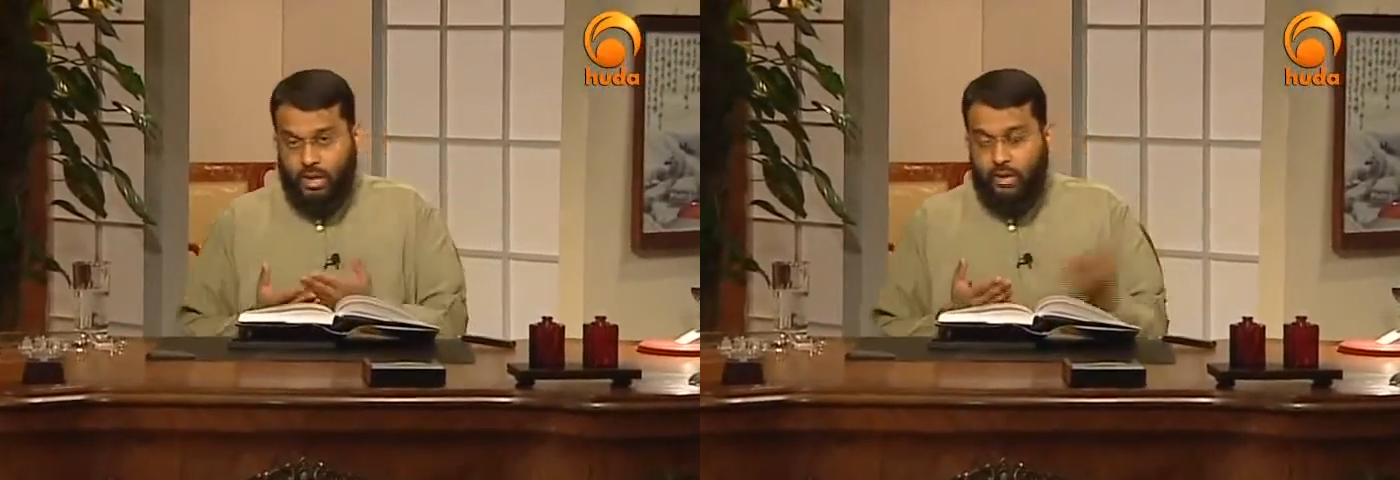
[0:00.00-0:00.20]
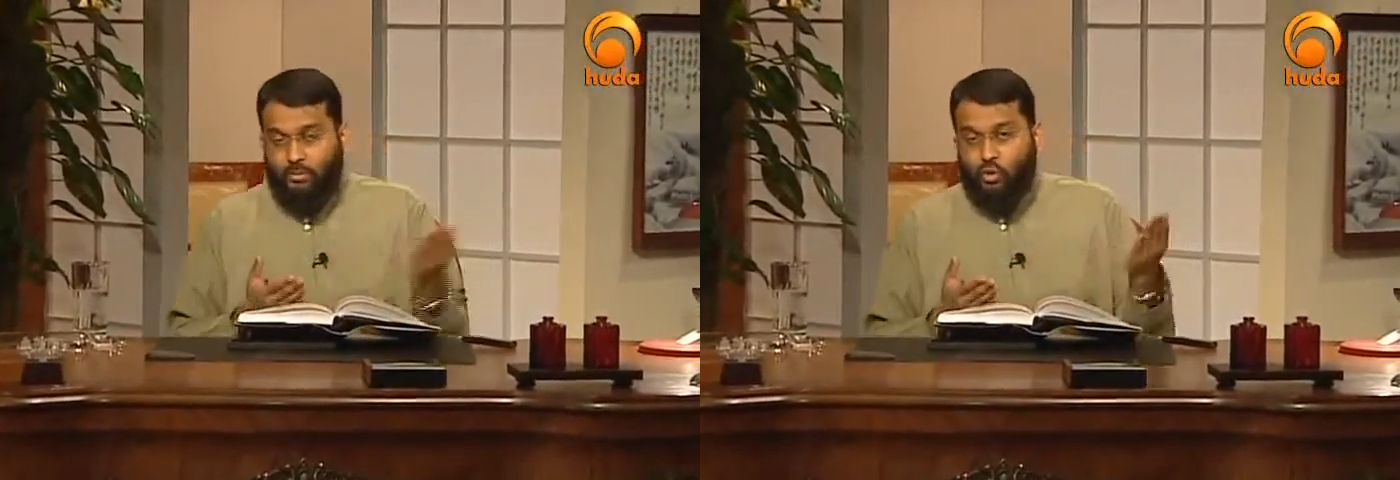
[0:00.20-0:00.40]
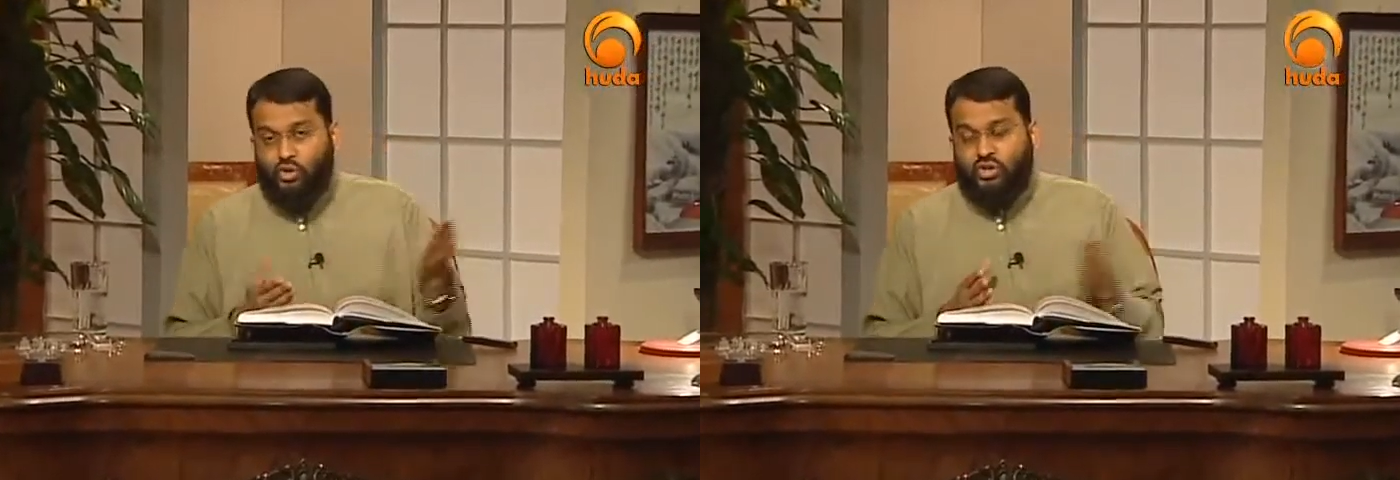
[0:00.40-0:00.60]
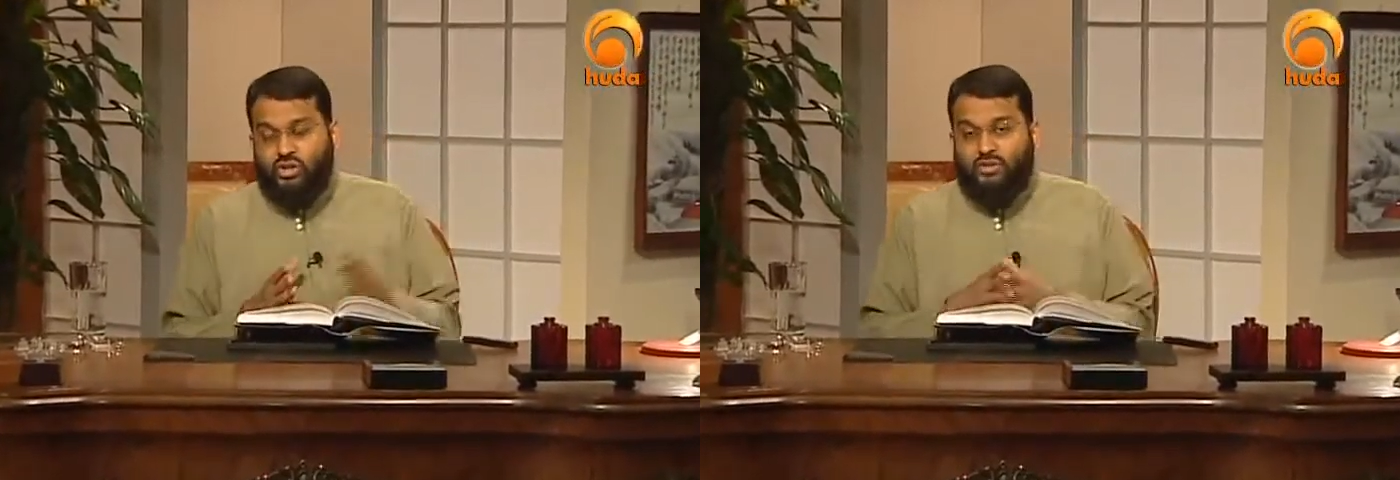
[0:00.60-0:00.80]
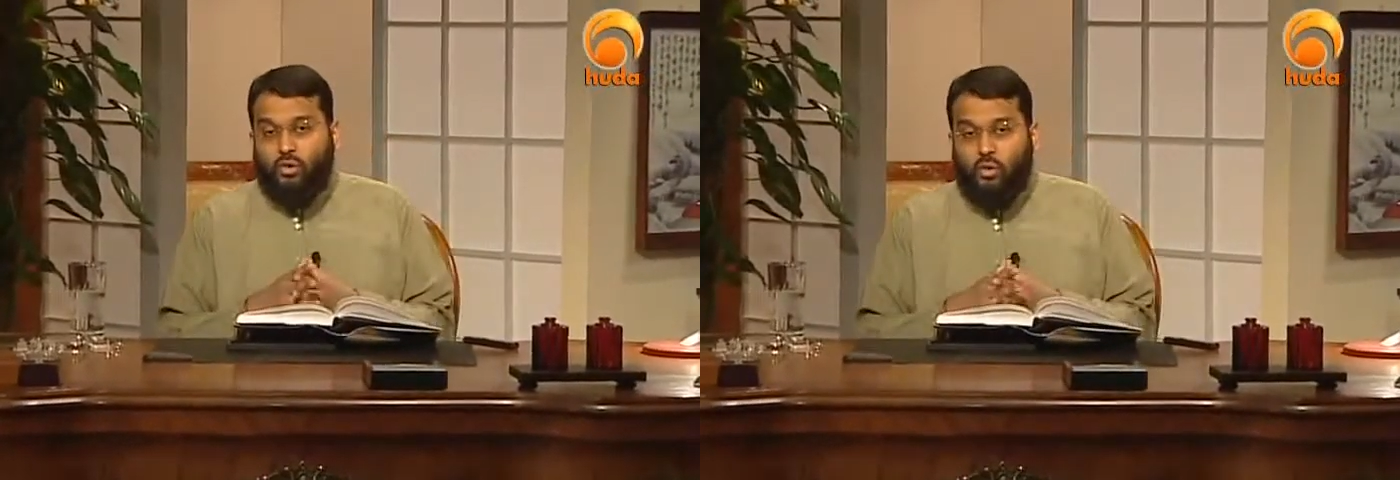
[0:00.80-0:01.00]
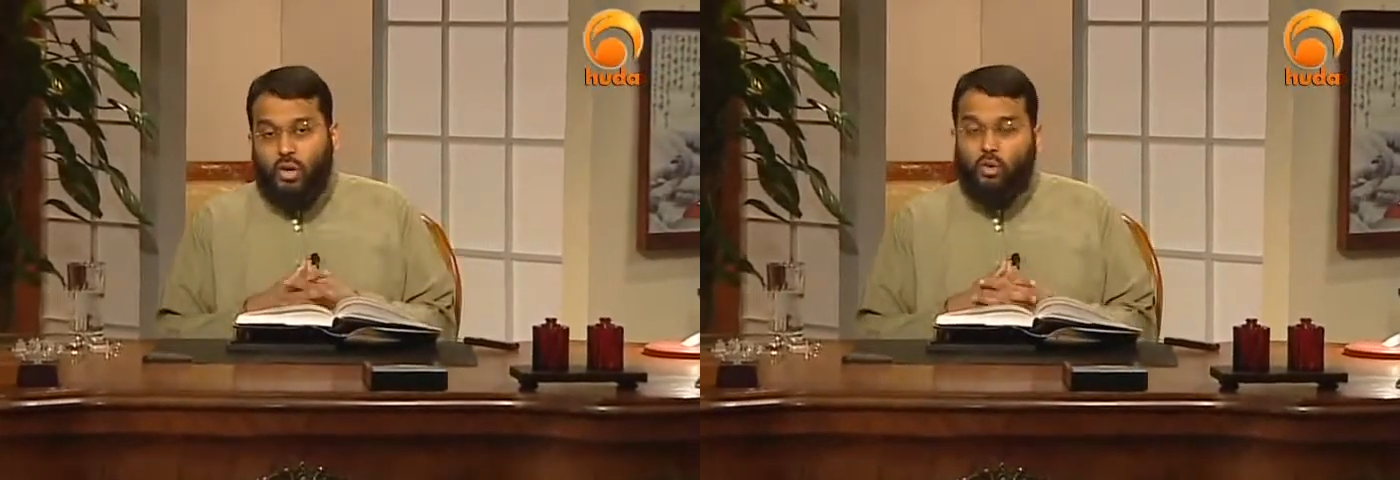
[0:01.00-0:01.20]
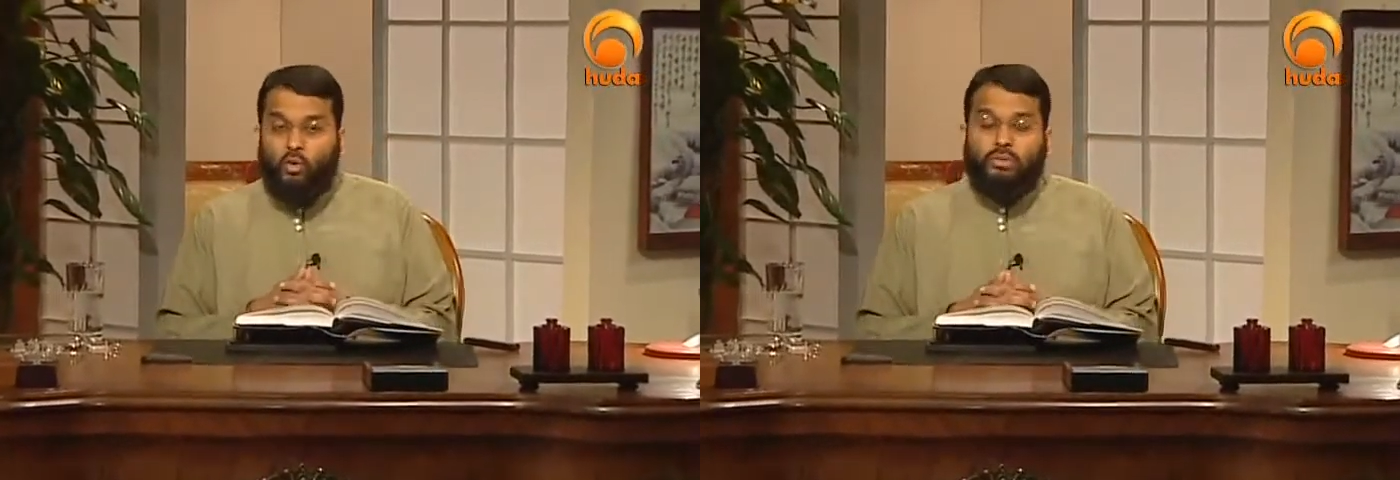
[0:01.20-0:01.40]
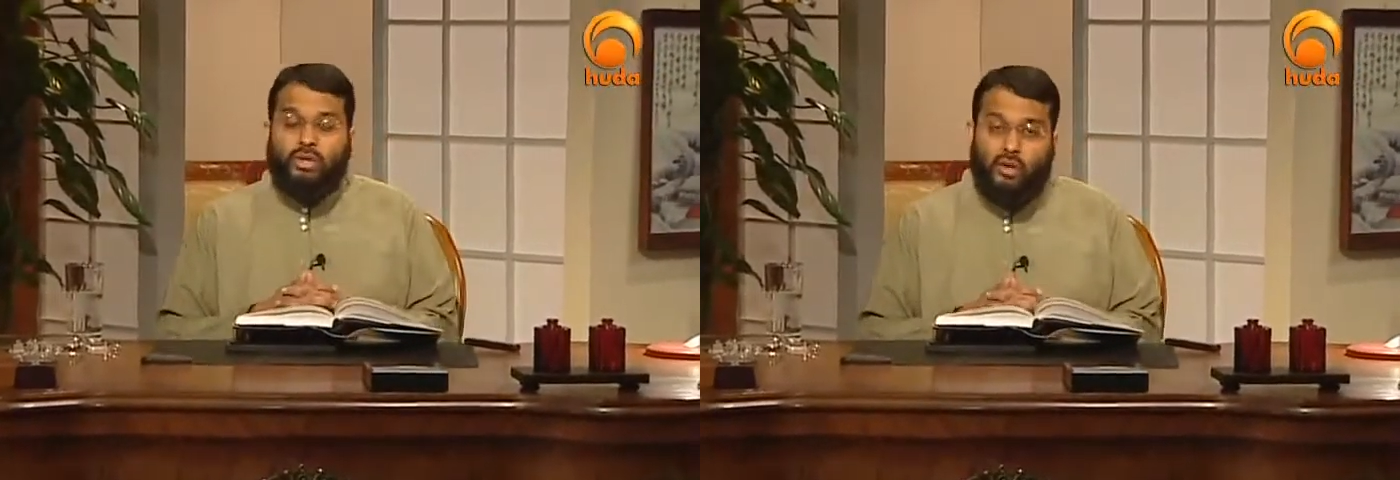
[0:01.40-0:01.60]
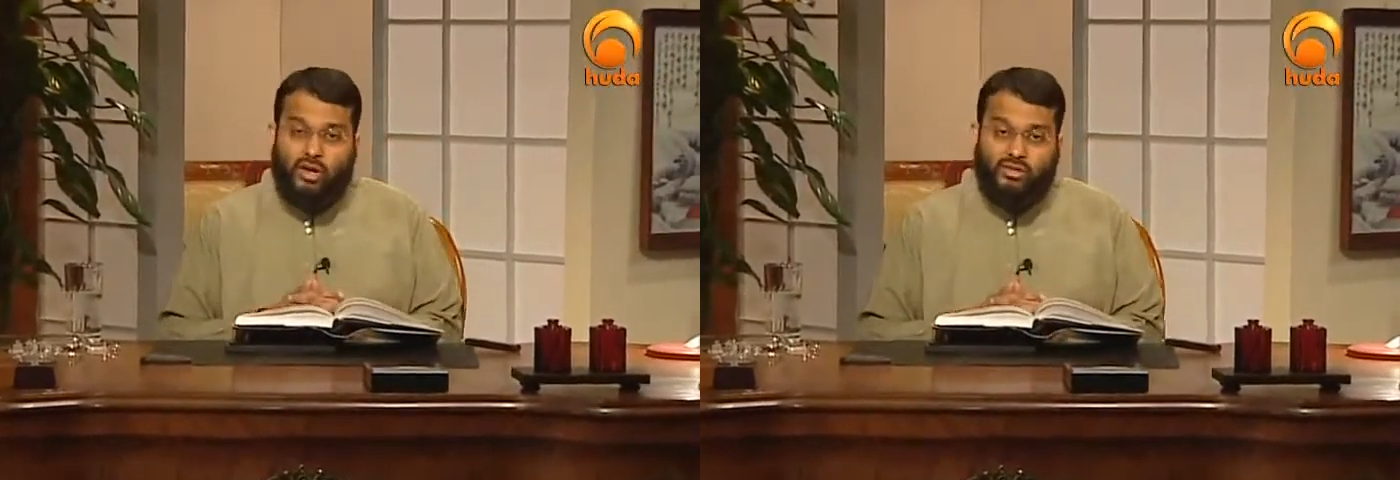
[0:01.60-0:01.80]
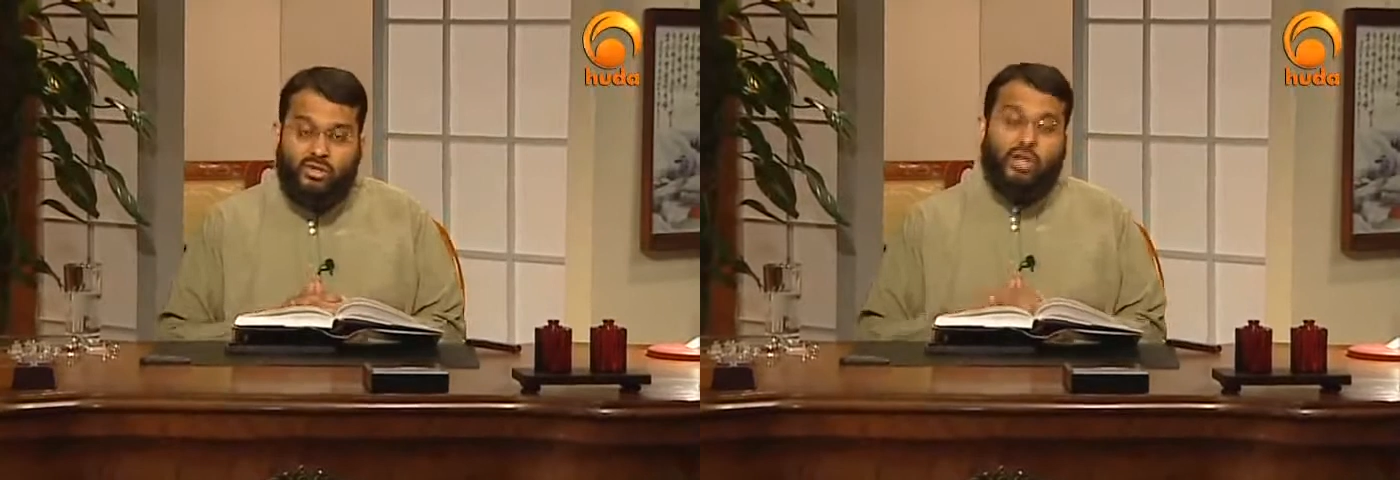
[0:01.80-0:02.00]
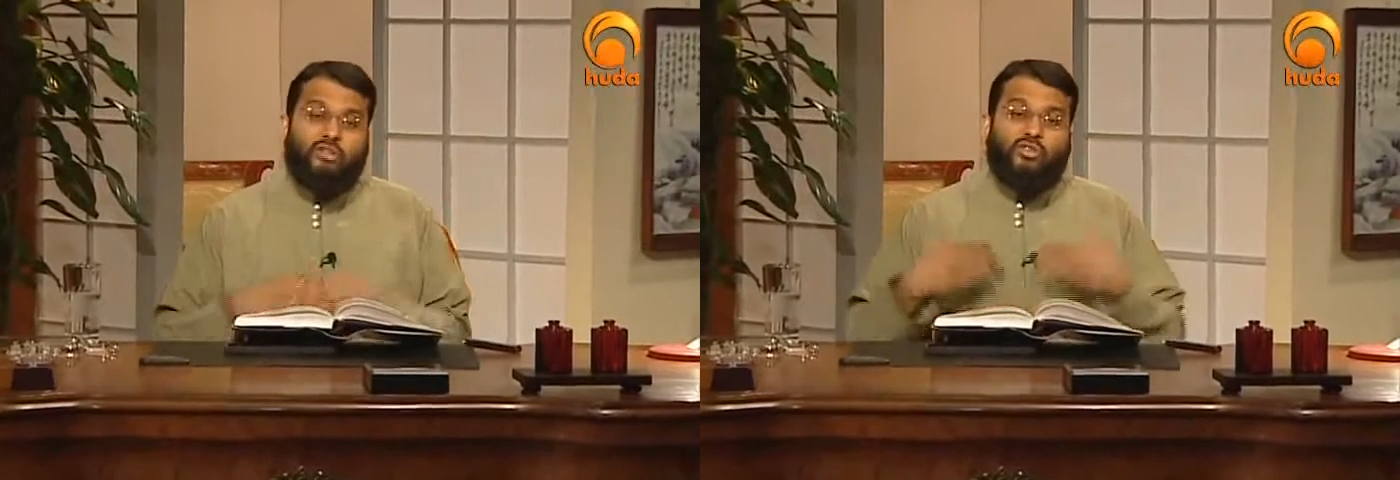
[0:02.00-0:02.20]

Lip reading: and portions of the Qur'an will be lost.